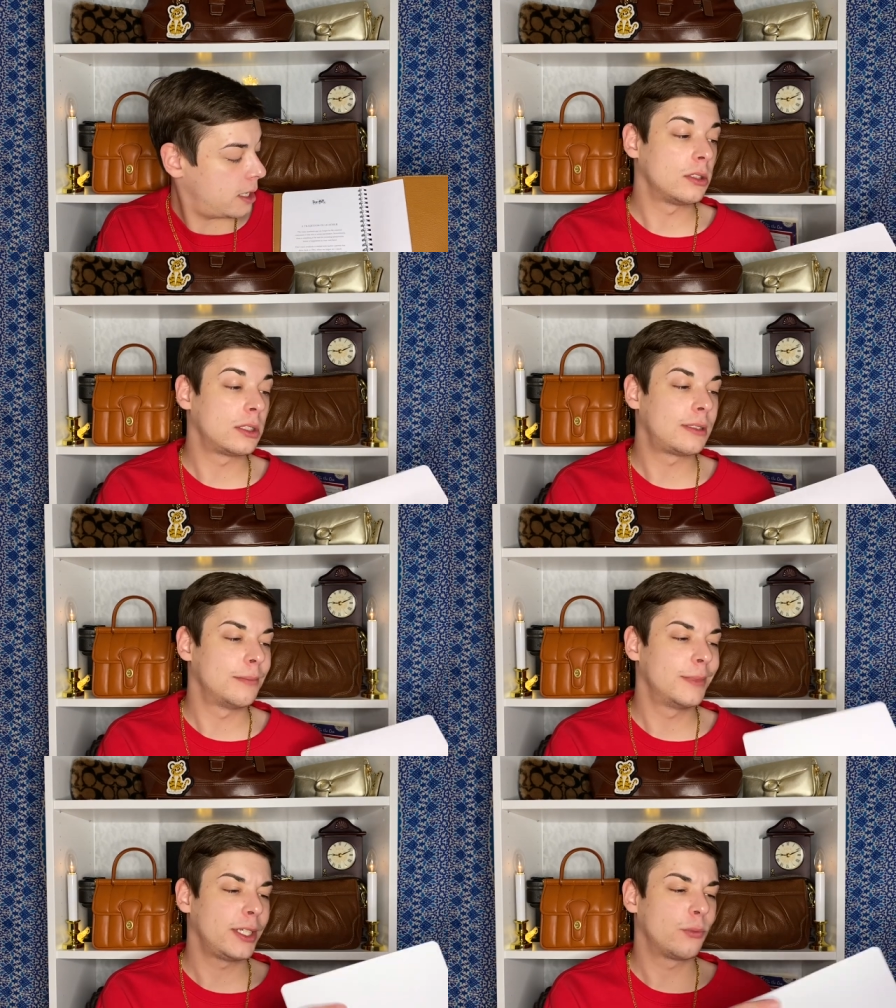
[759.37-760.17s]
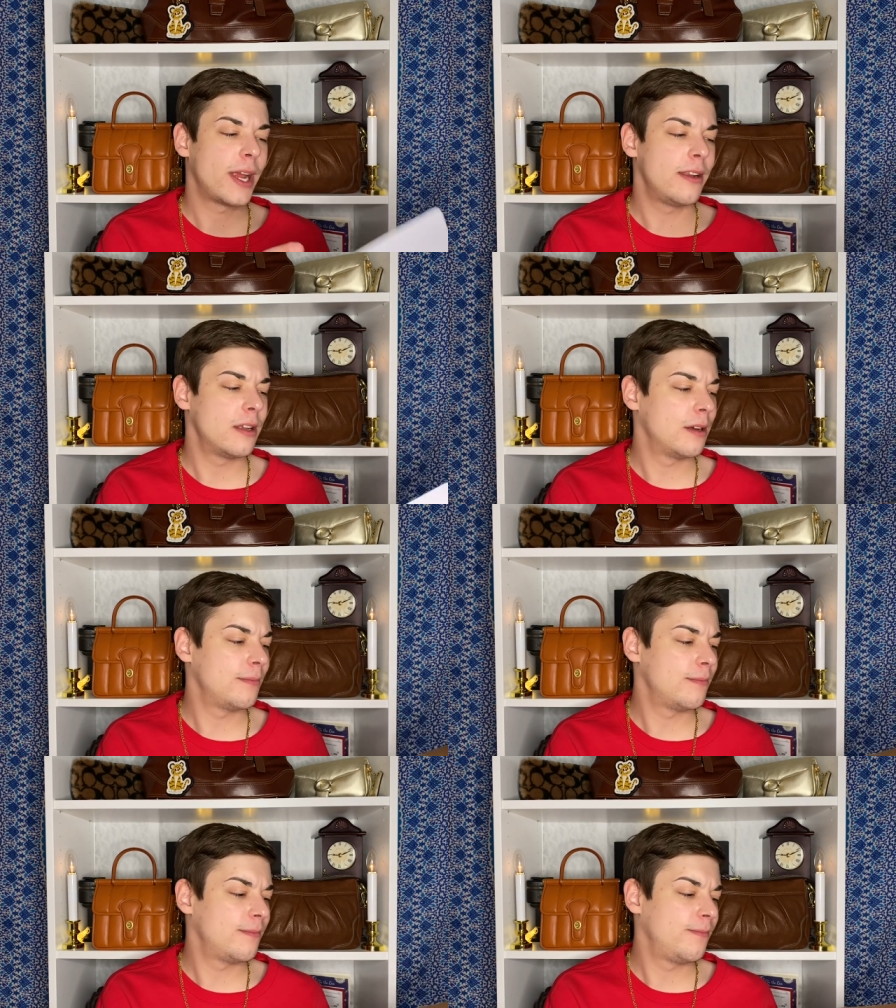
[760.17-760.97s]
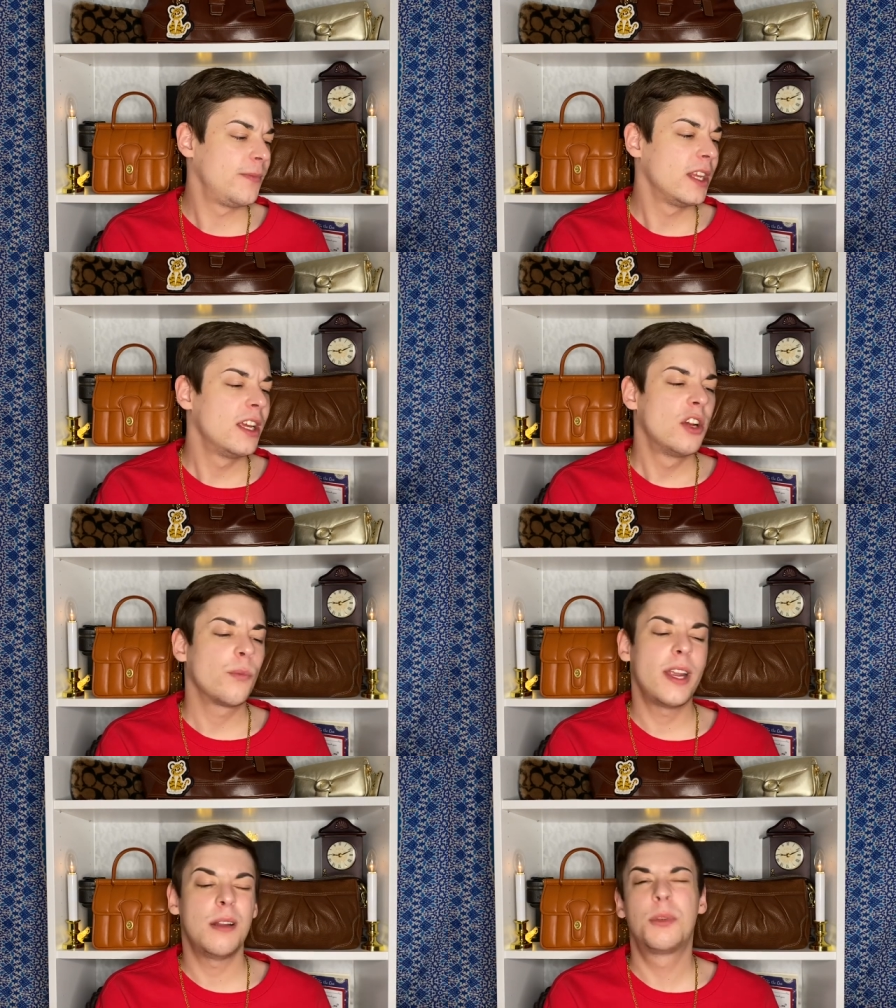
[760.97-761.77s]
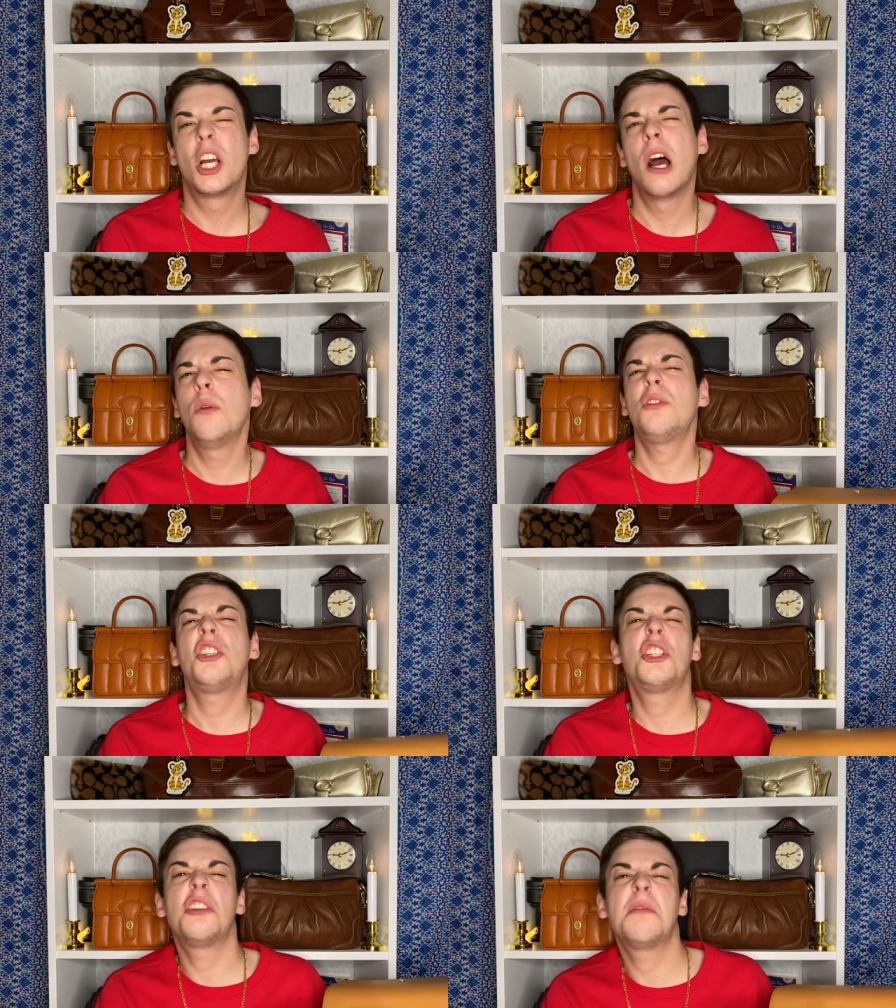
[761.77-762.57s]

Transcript: There's some like random random coach